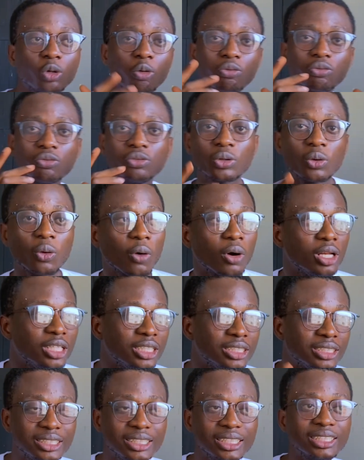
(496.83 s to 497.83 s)
of
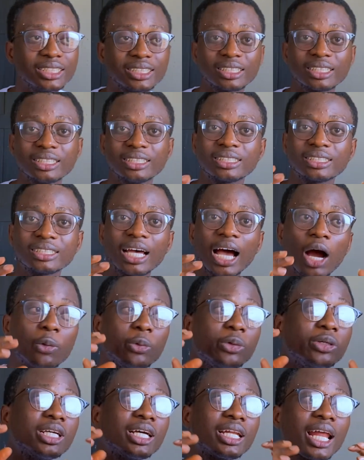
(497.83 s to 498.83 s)
recalling these things, I
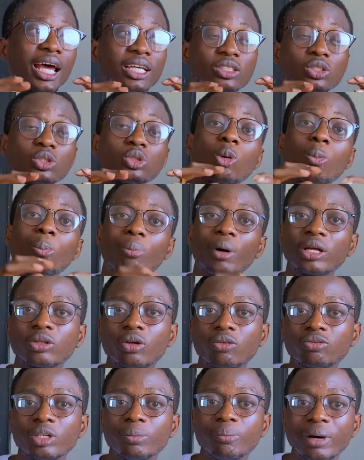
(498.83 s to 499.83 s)
will realize some part
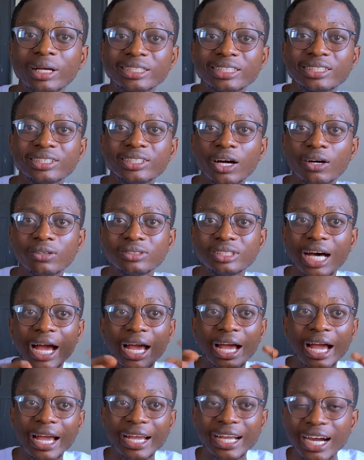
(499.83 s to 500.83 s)
of the material
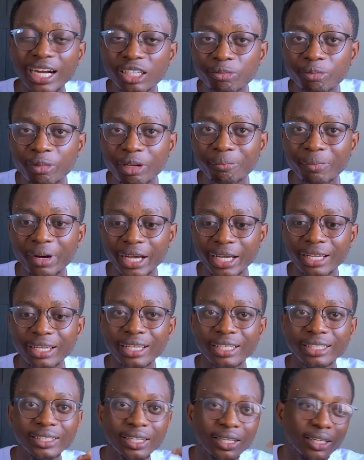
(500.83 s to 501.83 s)
that I can't remember
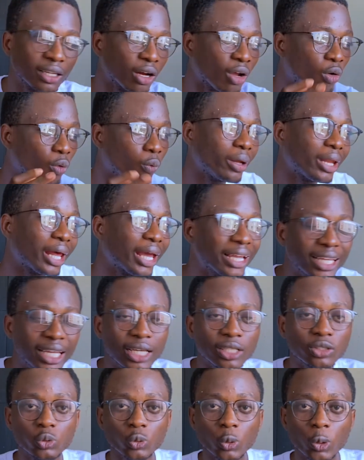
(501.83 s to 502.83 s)
again. Then when I
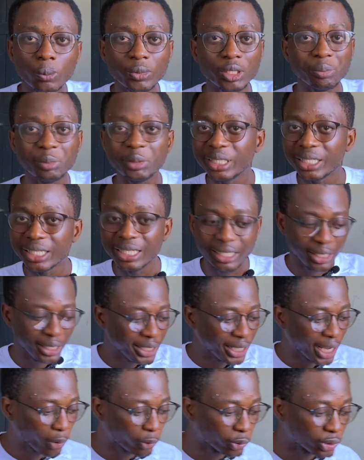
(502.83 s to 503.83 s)
get home
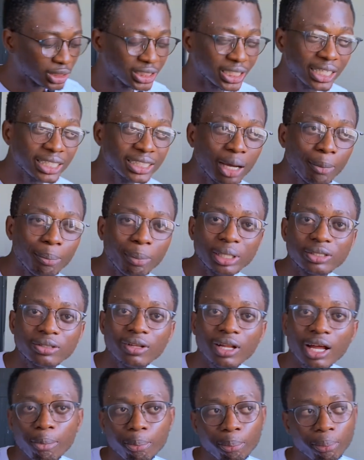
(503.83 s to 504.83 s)
immediately, I will check that
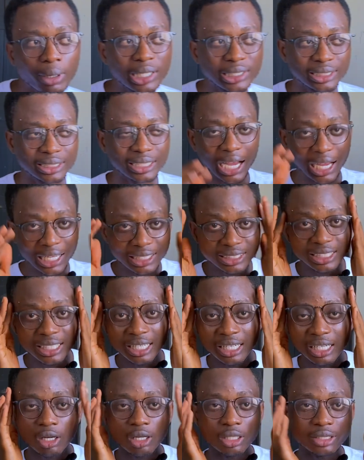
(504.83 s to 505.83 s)
particular part, and
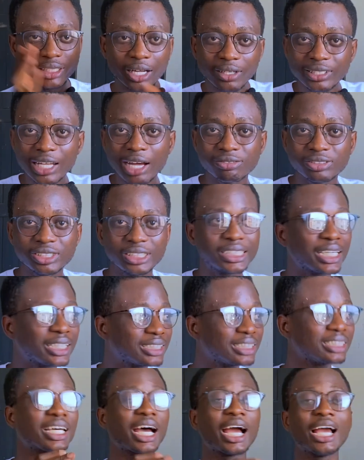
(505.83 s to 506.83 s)
now that I've
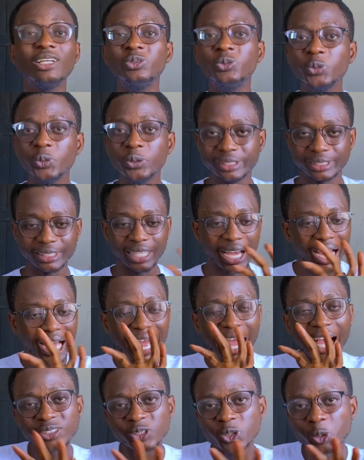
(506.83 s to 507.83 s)
checked it, I know it.
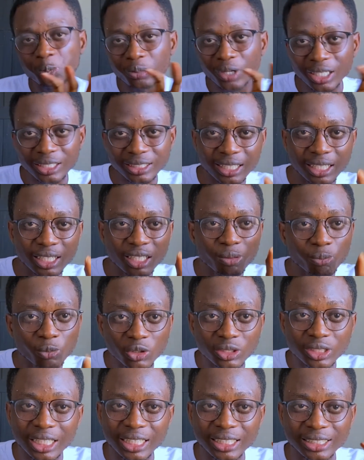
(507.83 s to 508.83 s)
And surprisingly,
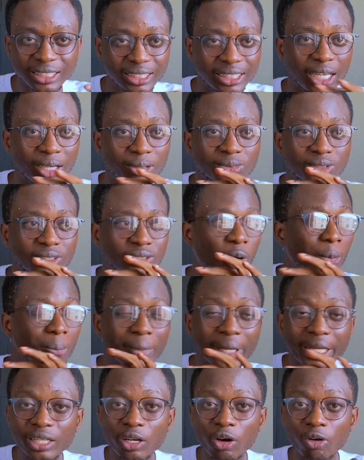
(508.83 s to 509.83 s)
most exams or
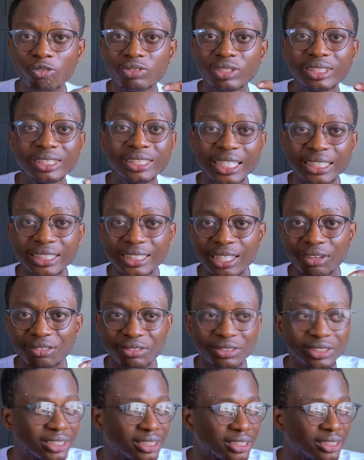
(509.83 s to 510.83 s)
many of the tests
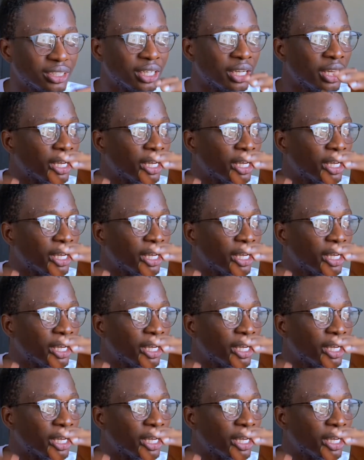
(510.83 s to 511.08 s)
I've written,